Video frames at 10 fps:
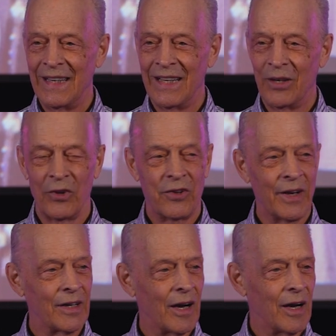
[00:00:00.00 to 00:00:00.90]
And it was
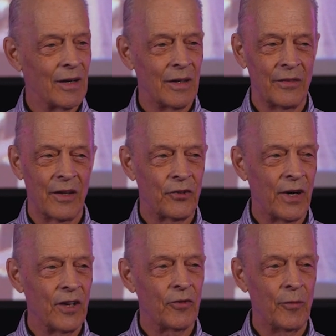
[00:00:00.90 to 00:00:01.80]
like the
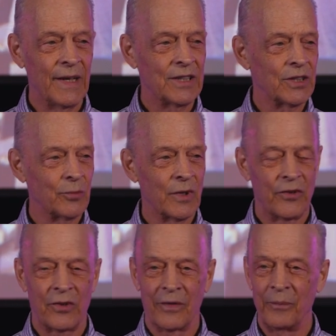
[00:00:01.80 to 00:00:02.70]
transformation
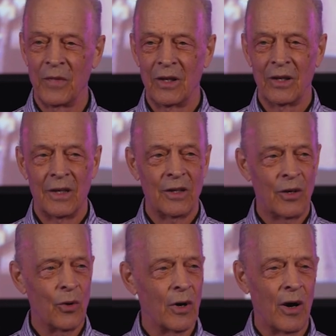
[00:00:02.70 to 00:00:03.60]
was,
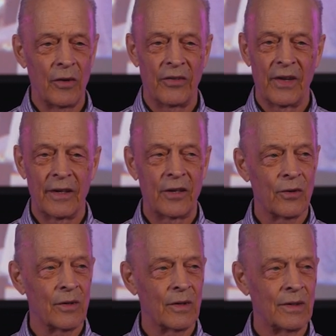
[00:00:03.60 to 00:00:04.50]
oh God, thank
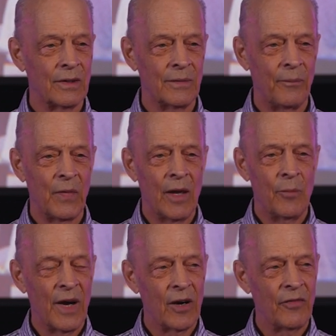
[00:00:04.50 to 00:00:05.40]
you.
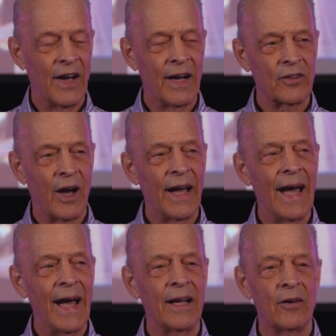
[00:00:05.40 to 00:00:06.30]
Matter of fact, I
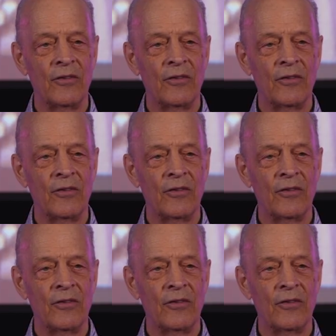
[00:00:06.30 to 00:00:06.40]
had a